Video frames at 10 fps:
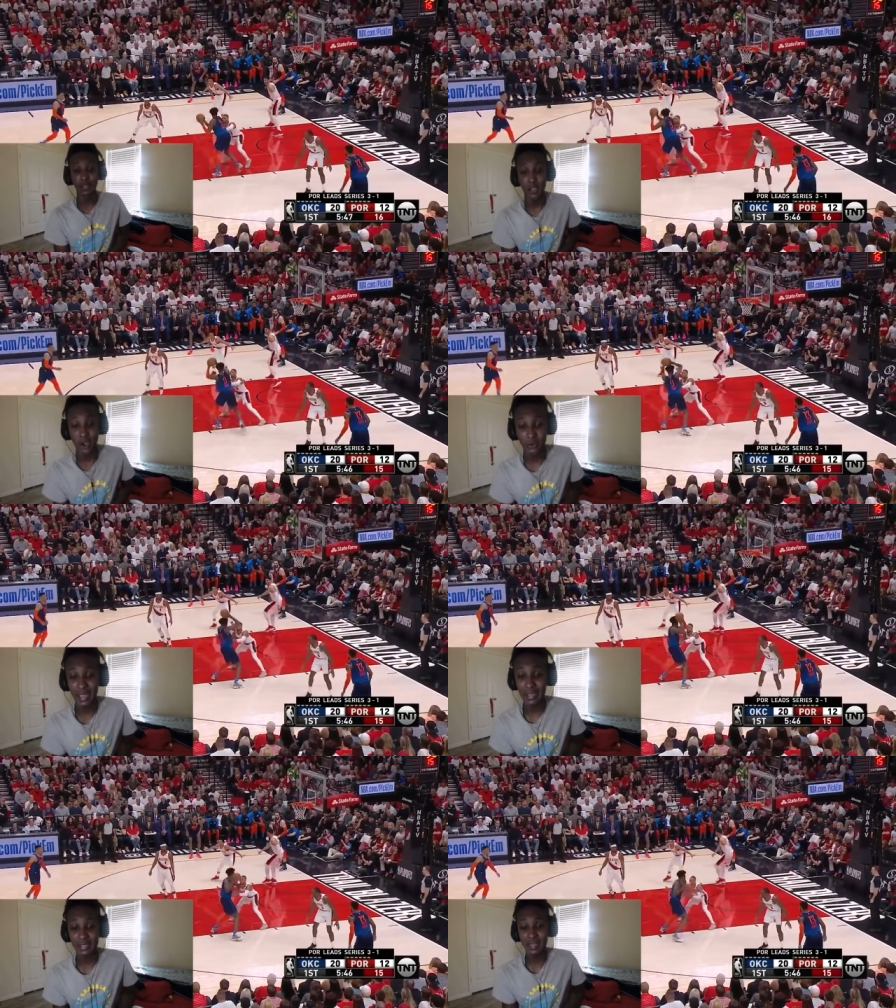
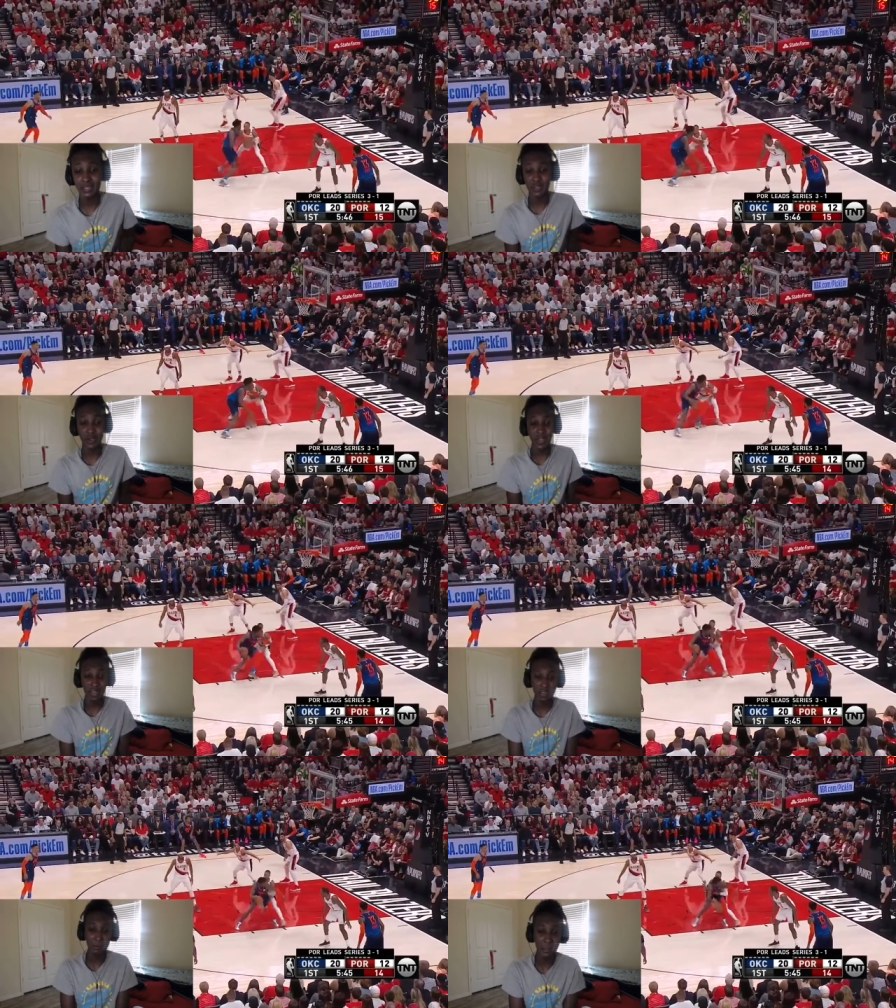OKC, so they
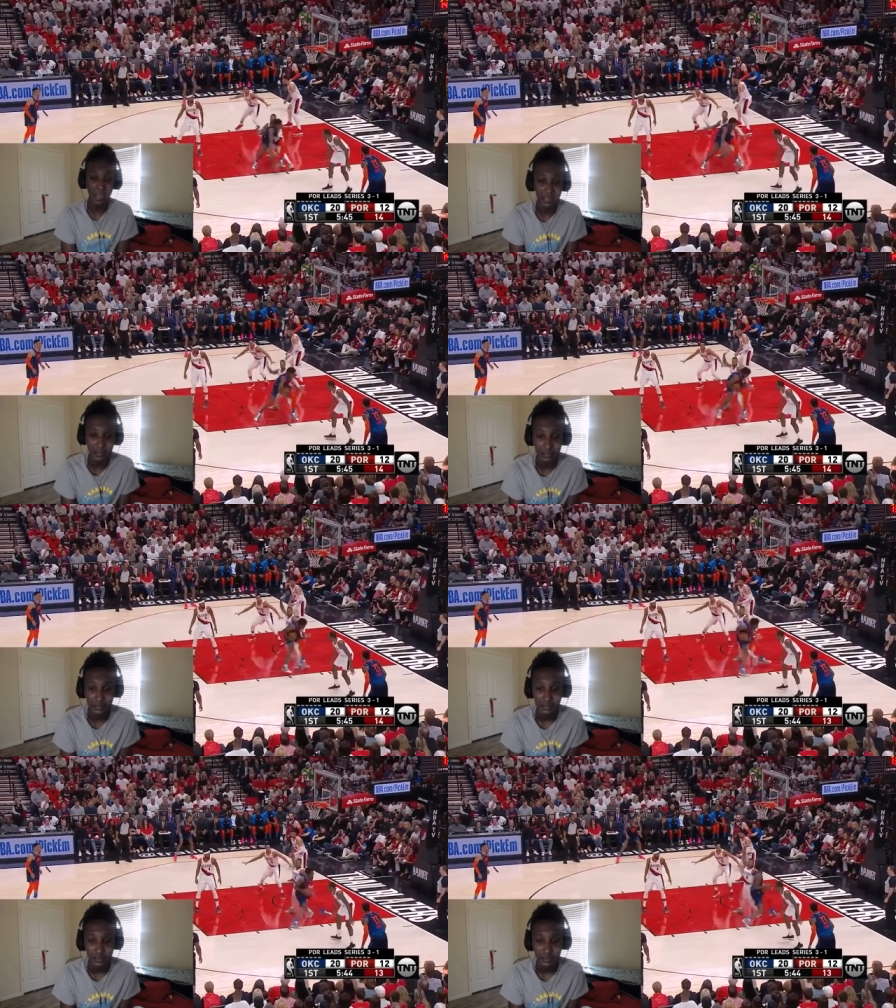got to come back.
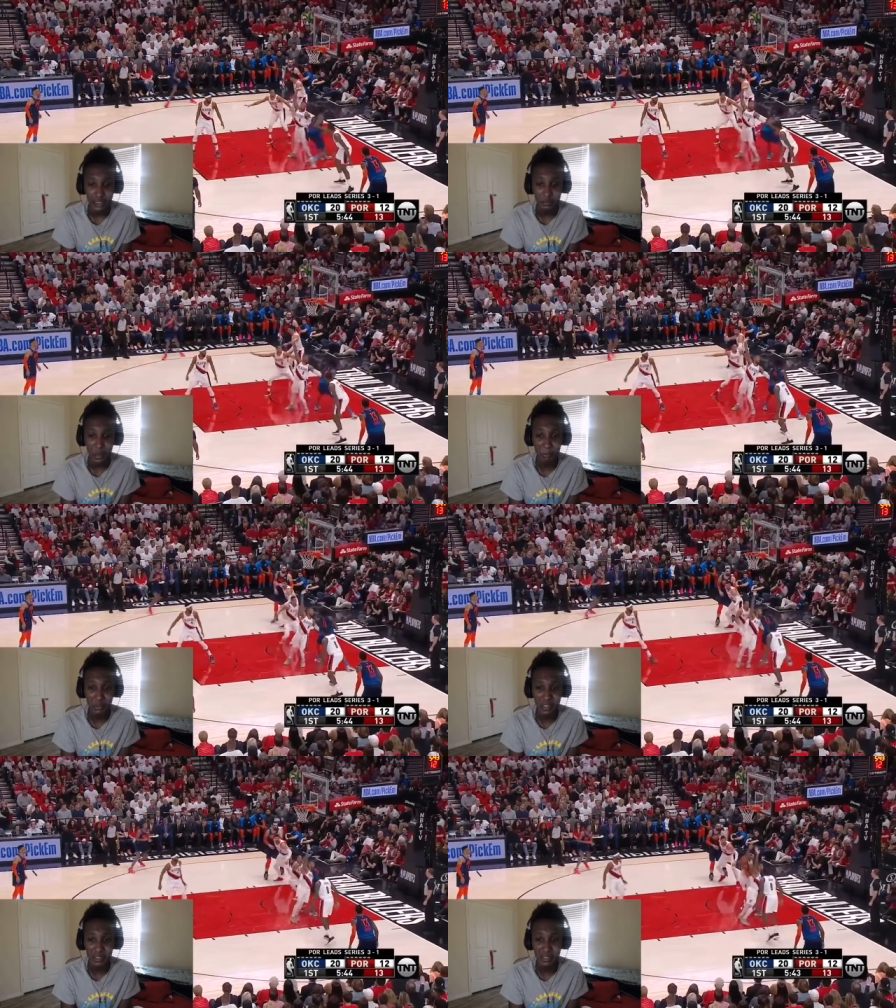That's what I
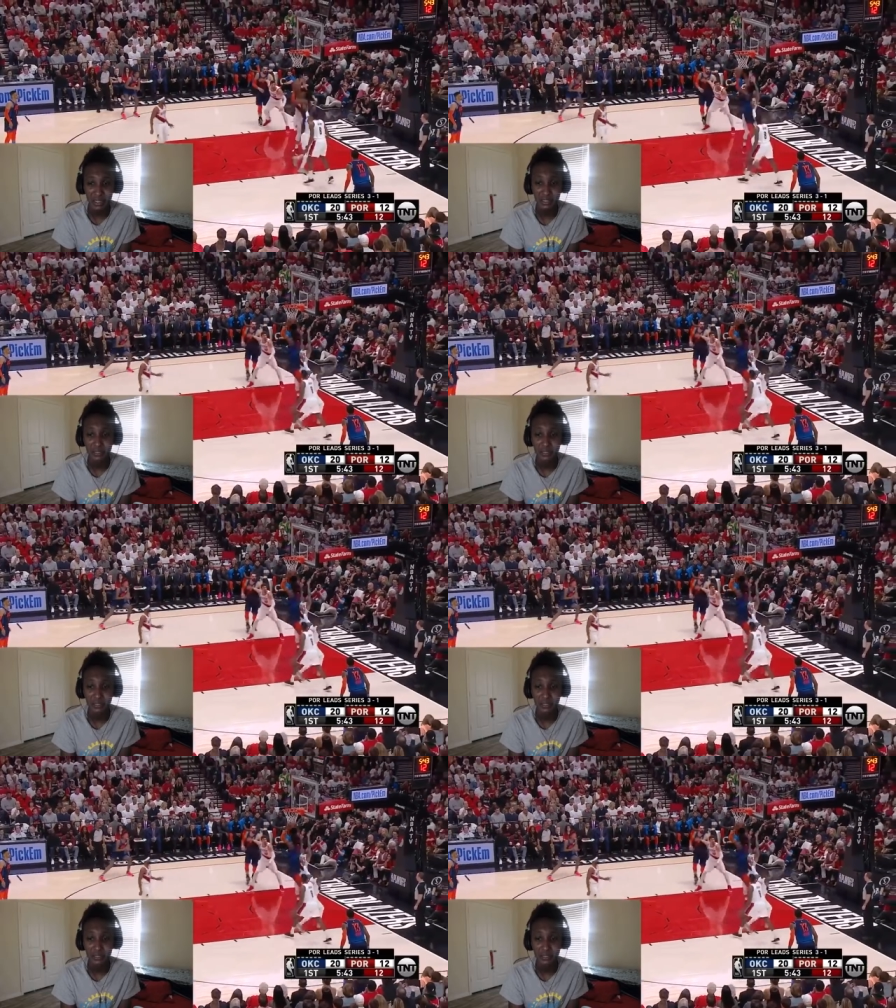predicted.